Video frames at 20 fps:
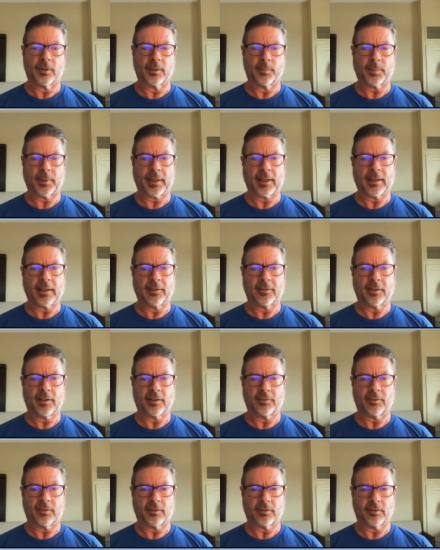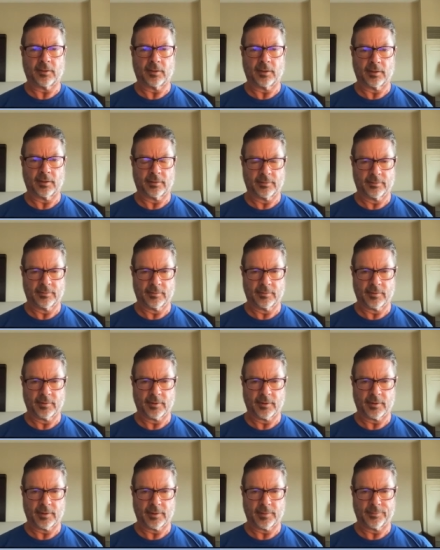been really paying attention to
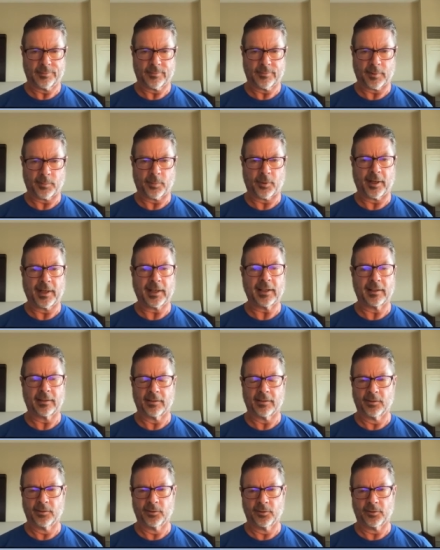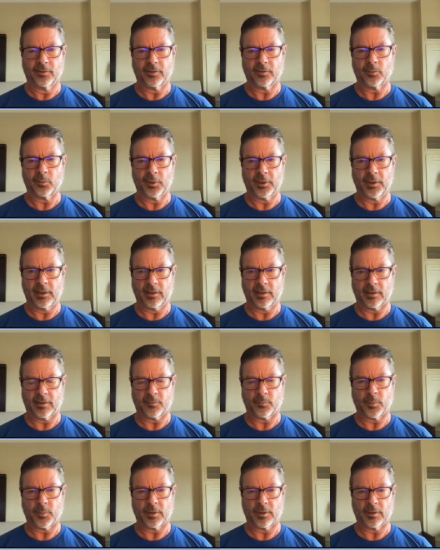uh, the breaking news this week.
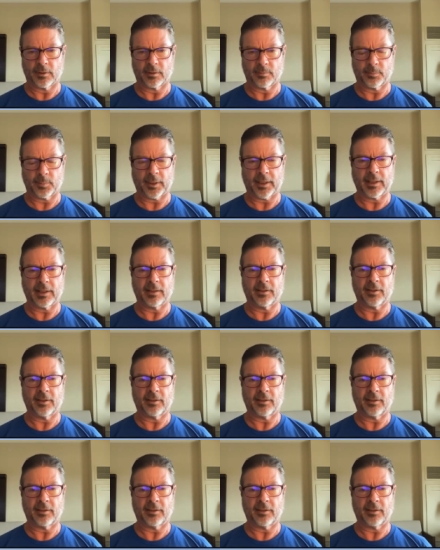I've been paying